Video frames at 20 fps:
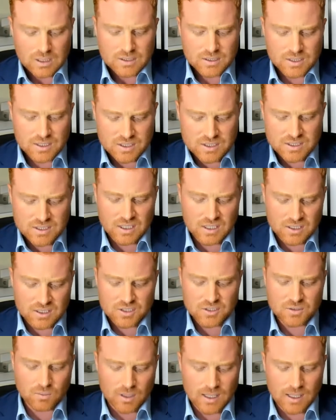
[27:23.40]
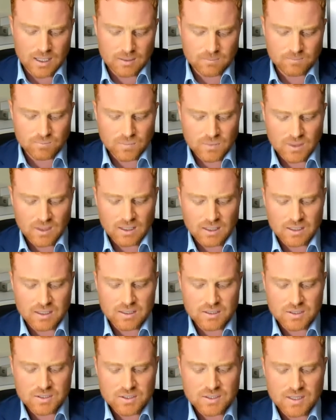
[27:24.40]
The sixth way
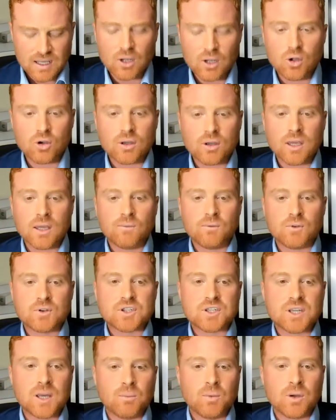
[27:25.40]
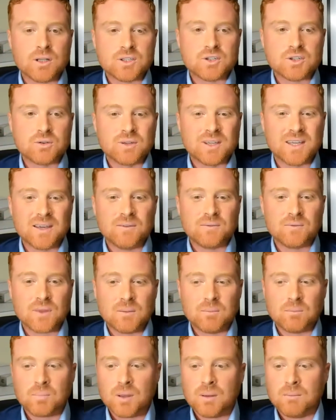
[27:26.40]
is they're looking for someone to give
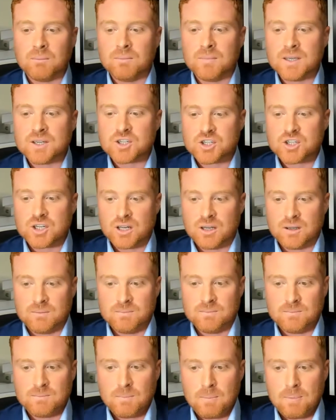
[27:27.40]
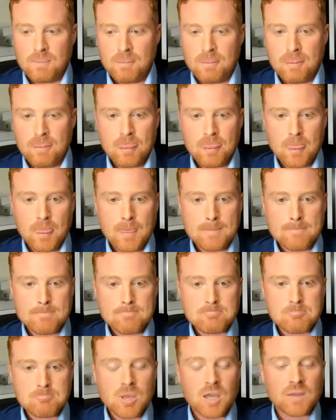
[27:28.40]
them permission
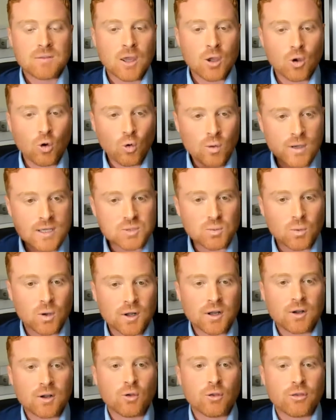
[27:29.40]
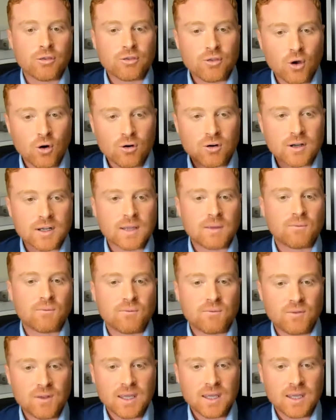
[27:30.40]
they always want an authority
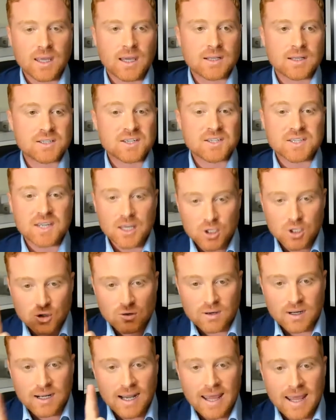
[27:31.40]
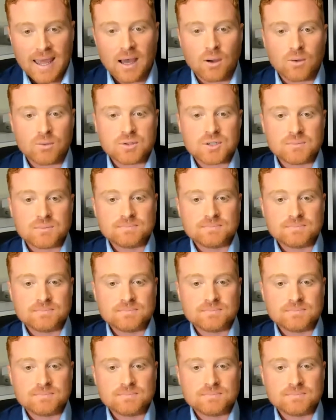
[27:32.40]
figure to say, You're allowed.